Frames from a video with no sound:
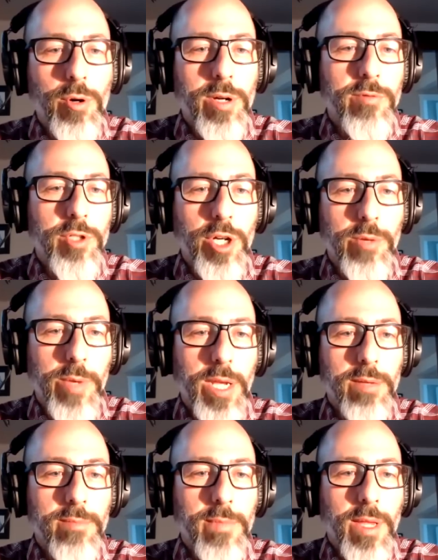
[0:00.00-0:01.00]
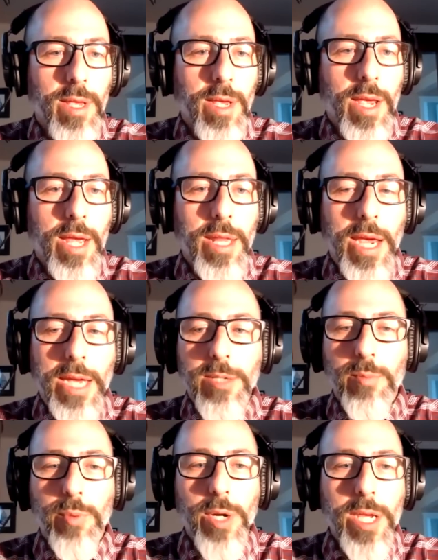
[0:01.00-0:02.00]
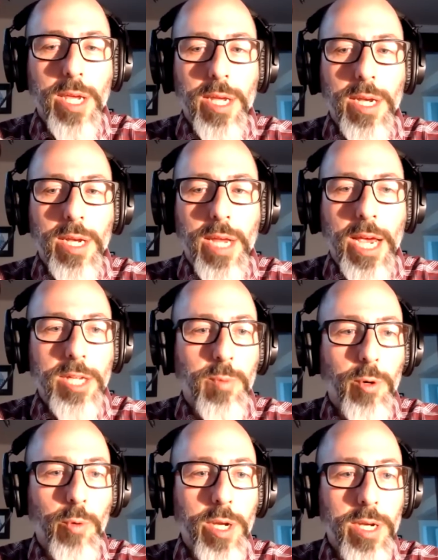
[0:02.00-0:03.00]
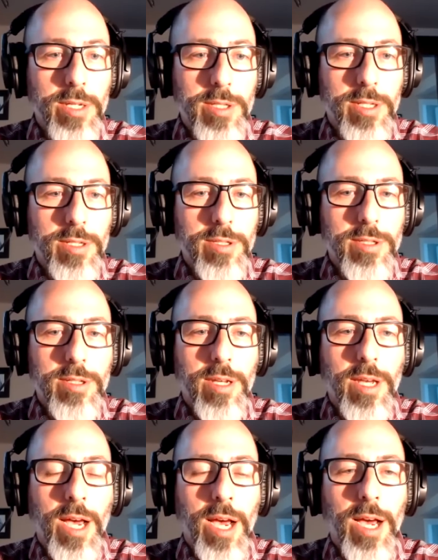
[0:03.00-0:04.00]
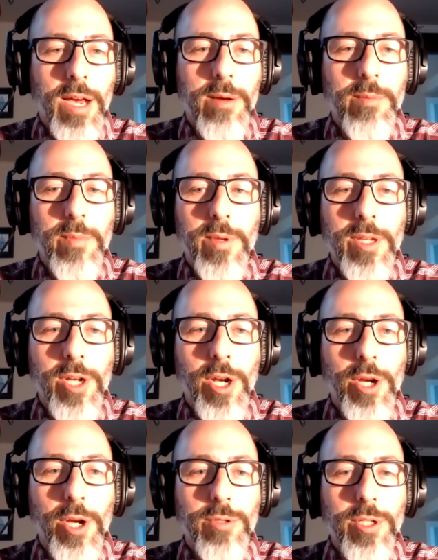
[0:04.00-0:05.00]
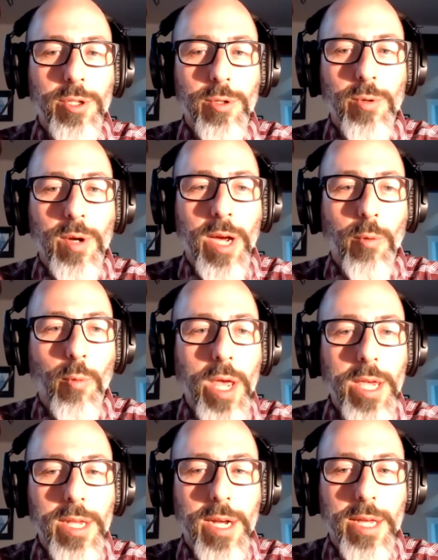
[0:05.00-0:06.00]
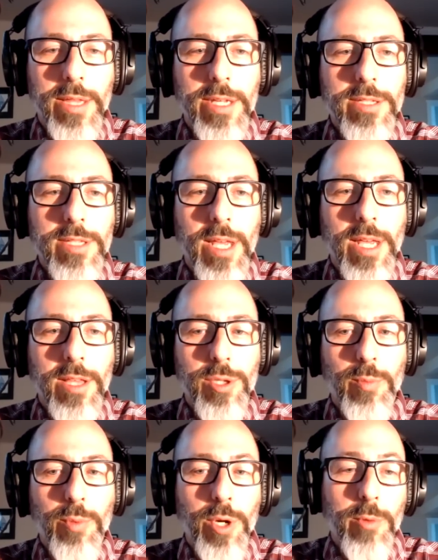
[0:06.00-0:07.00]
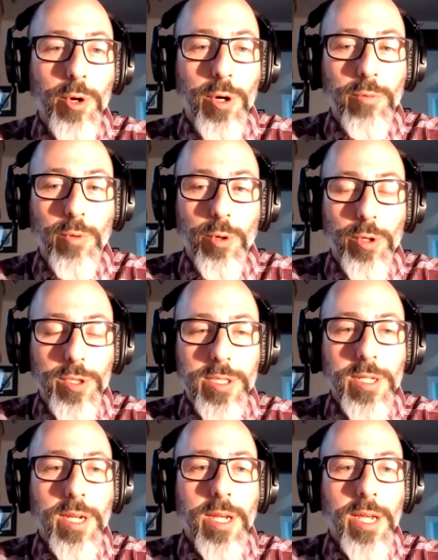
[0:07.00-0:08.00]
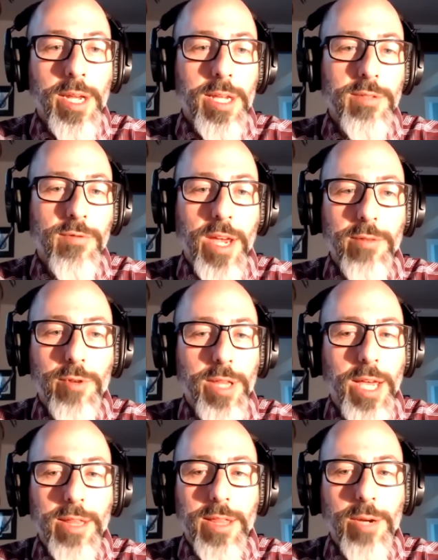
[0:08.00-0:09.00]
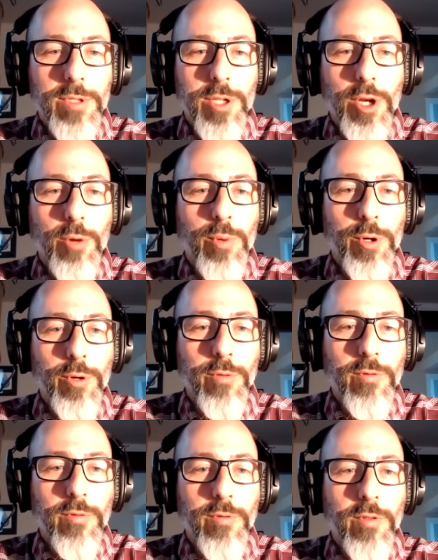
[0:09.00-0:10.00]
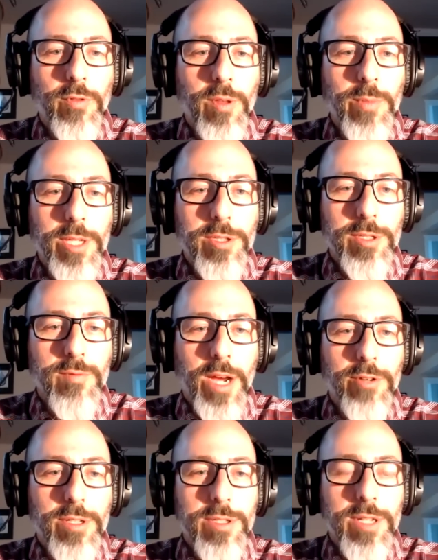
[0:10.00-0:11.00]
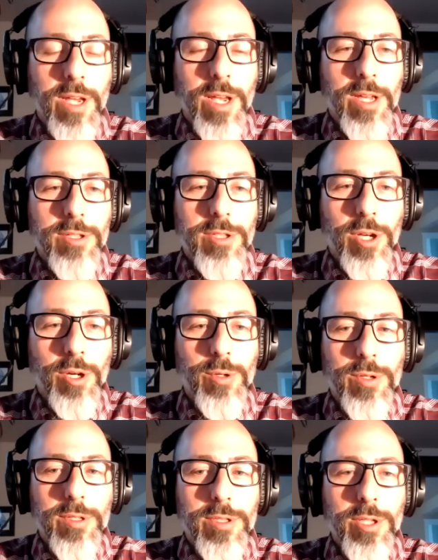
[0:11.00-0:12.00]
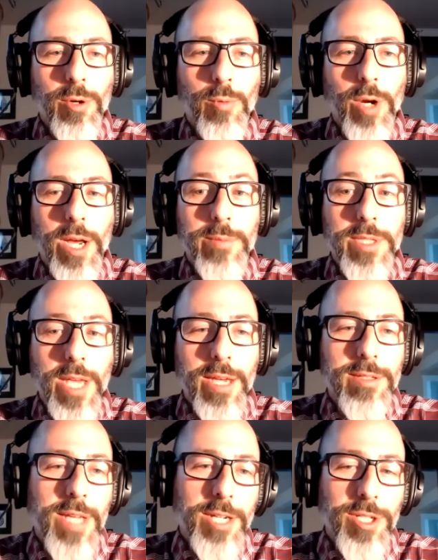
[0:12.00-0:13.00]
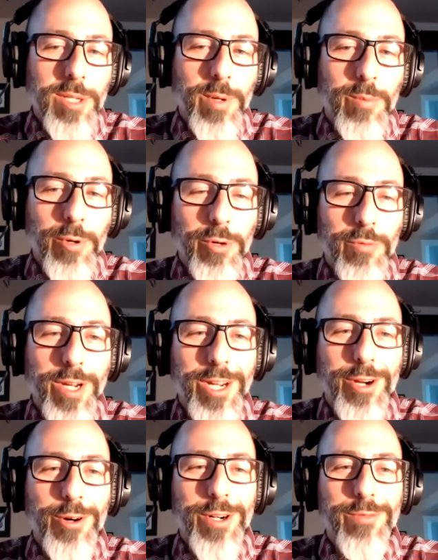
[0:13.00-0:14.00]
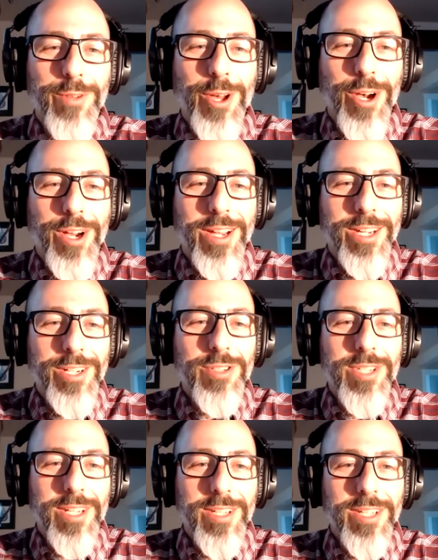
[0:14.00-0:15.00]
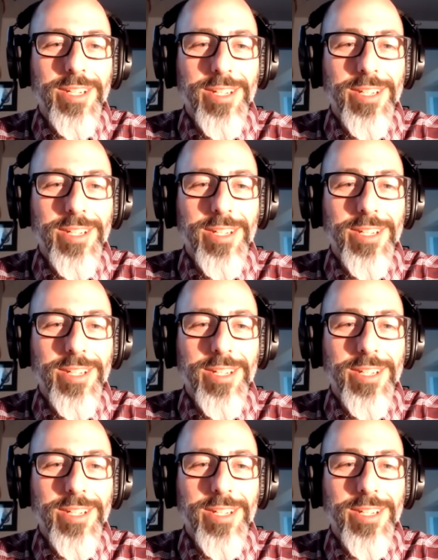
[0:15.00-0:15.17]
of Germany. And they had to bring in expert witnesses, to weigh in on this. And the Supreme Court ruled in his favor that there was no proof for the measles virus. So what I'm saying has actually been proven in a court of law, interestingly